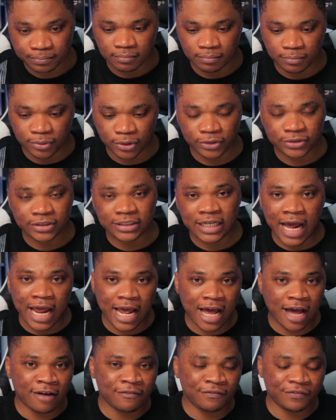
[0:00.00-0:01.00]
But I
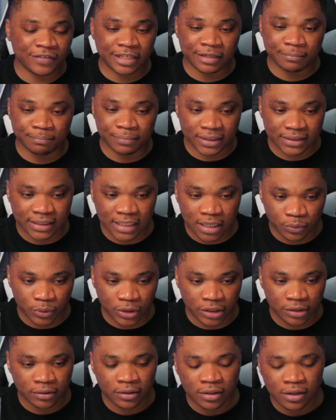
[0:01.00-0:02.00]
have a better
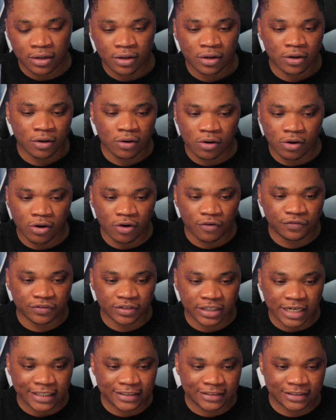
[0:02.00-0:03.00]
way of
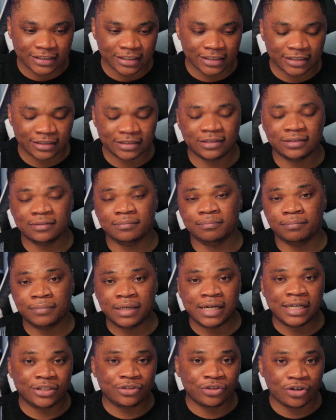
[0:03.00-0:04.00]
writing
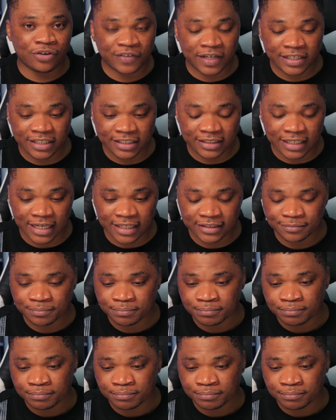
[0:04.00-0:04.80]
my cover letters,